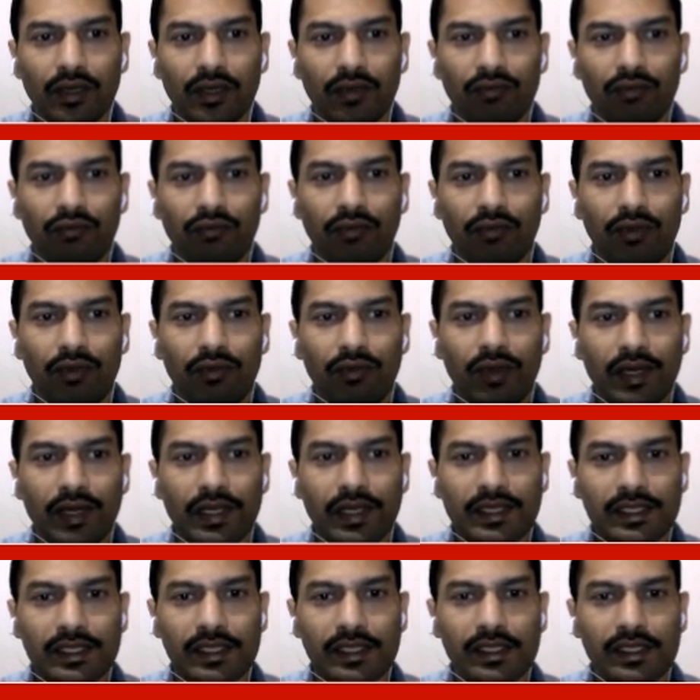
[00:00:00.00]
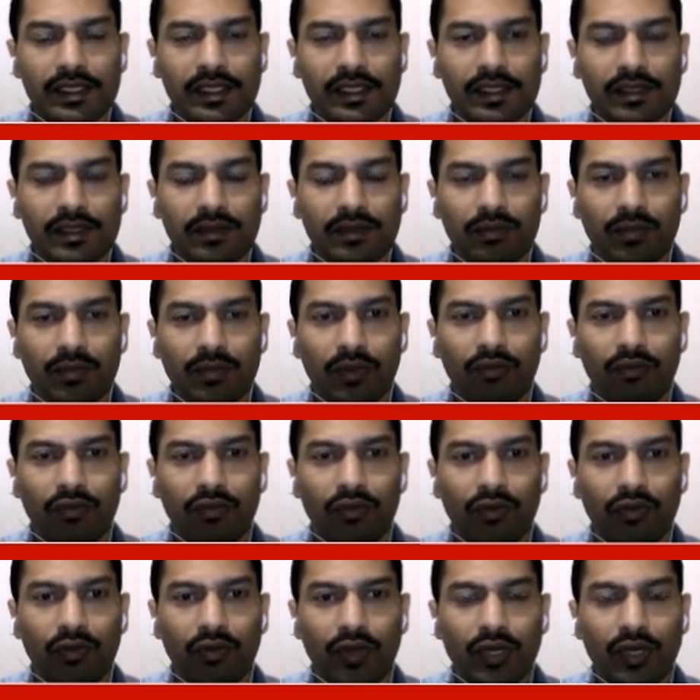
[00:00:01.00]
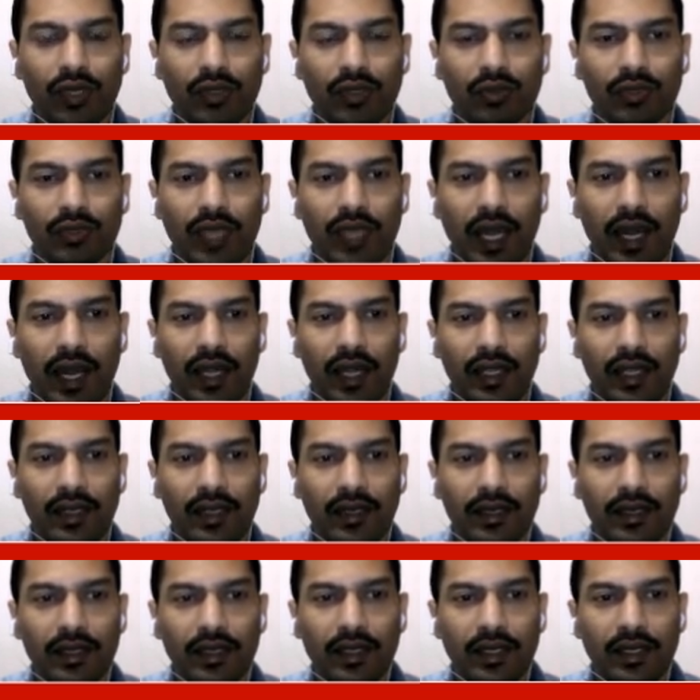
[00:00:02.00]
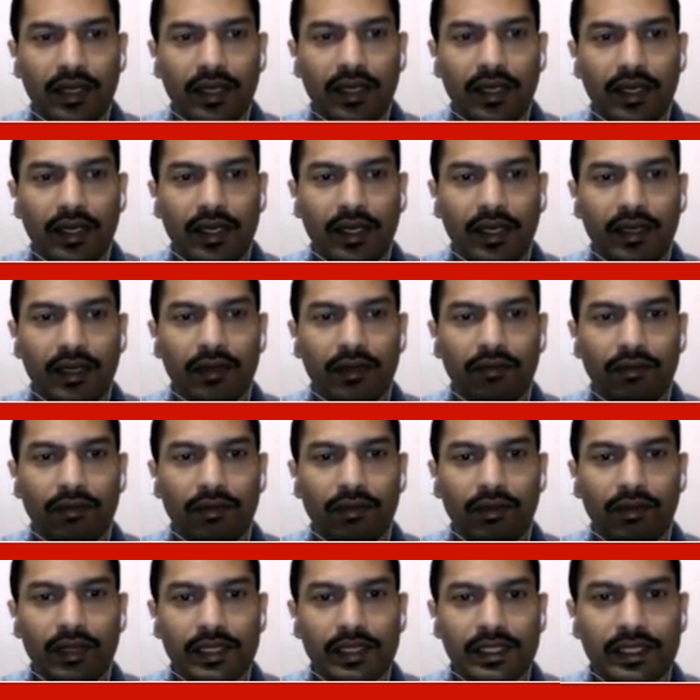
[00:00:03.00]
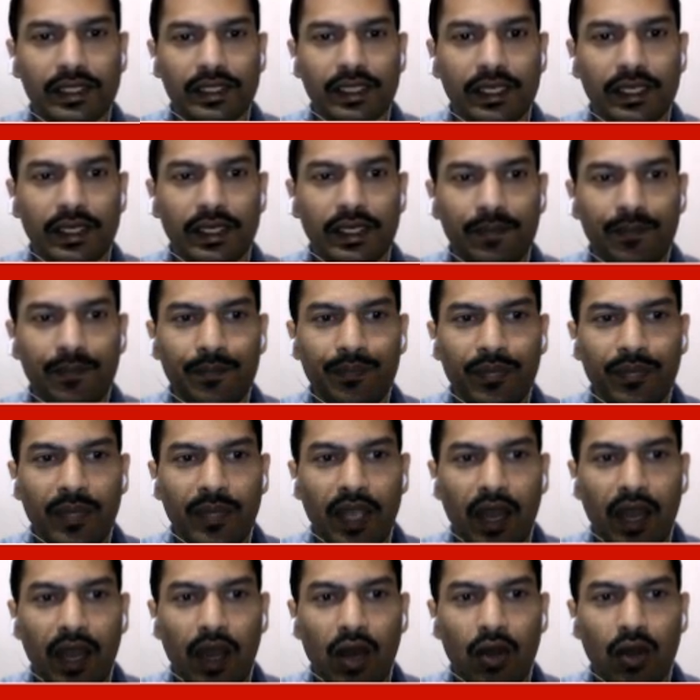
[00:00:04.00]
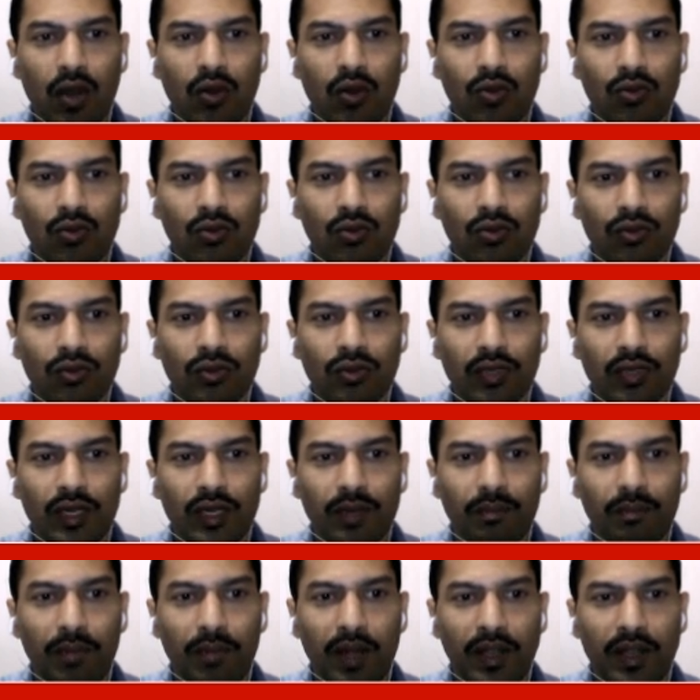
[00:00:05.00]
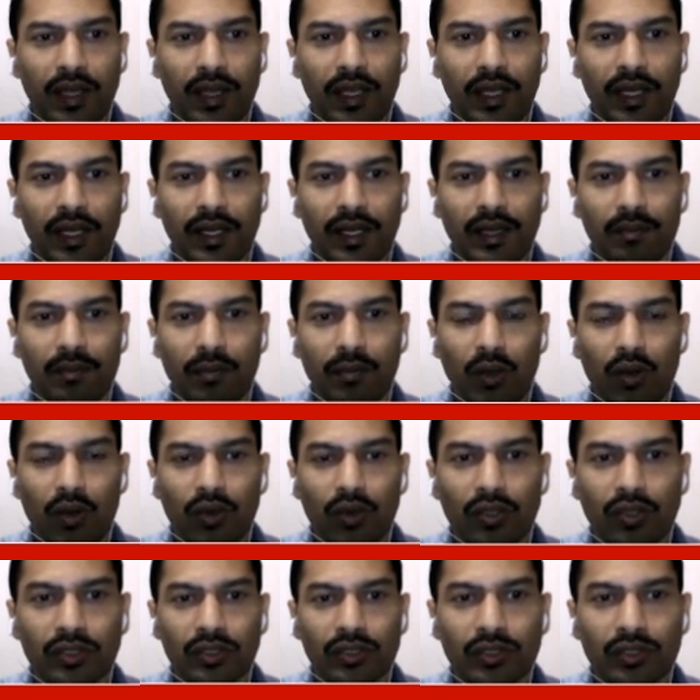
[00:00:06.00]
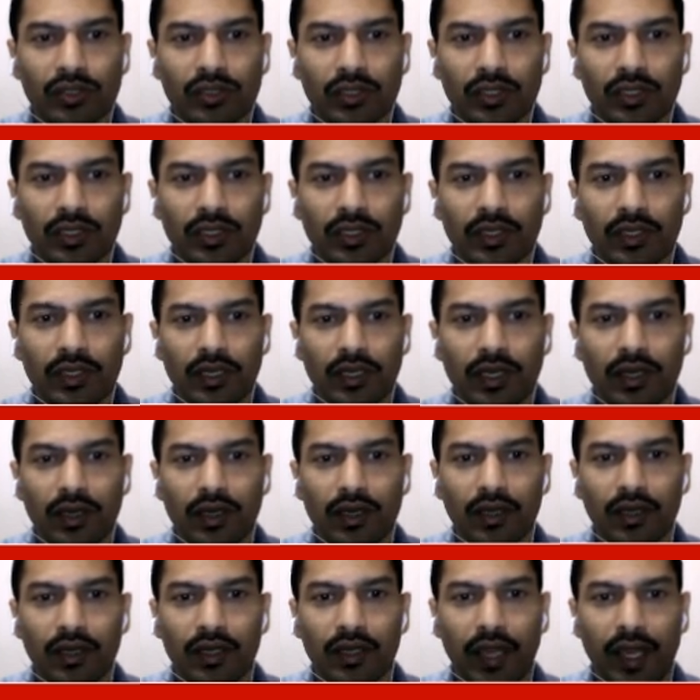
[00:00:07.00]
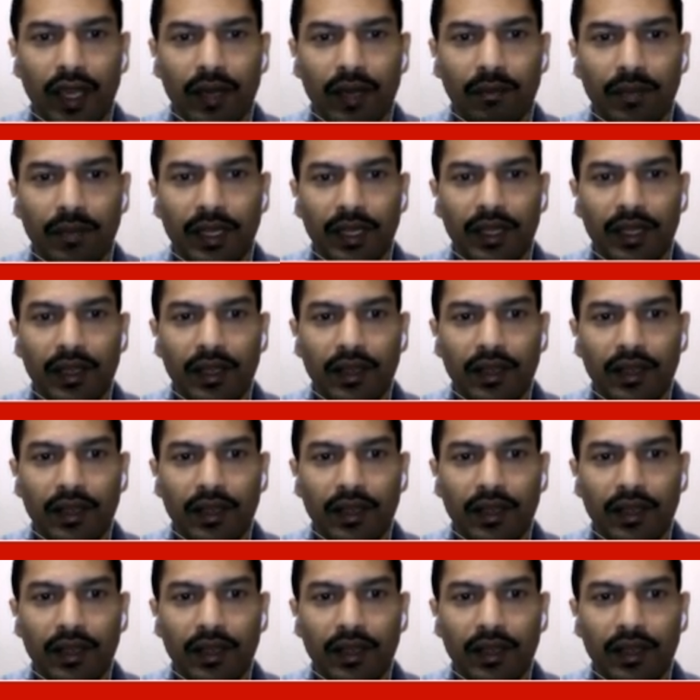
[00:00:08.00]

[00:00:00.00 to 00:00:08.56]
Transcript: we will discuss, before going to that, here we will see how a particle in a box can be